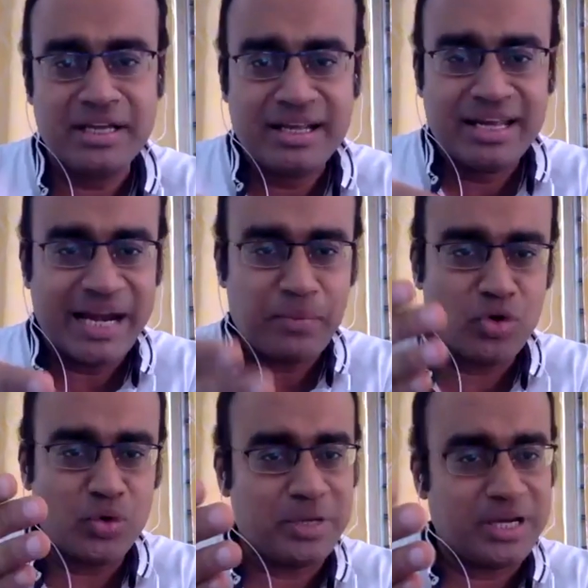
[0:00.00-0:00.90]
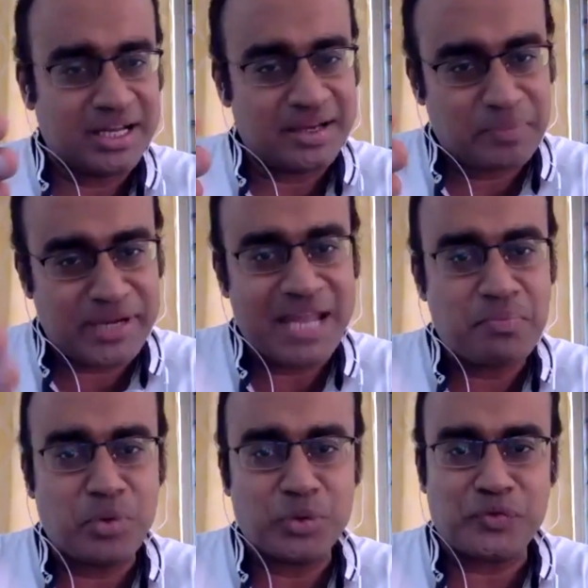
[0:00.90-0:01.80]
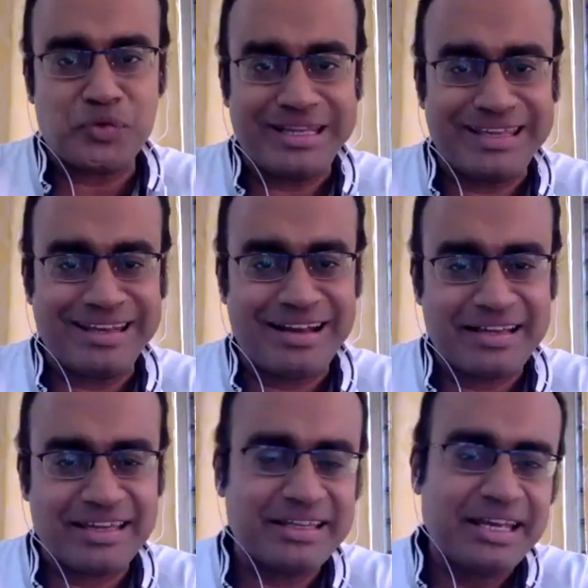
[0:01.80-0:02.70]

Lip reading: And I'm going to time both of you, Nikhil and Ankit.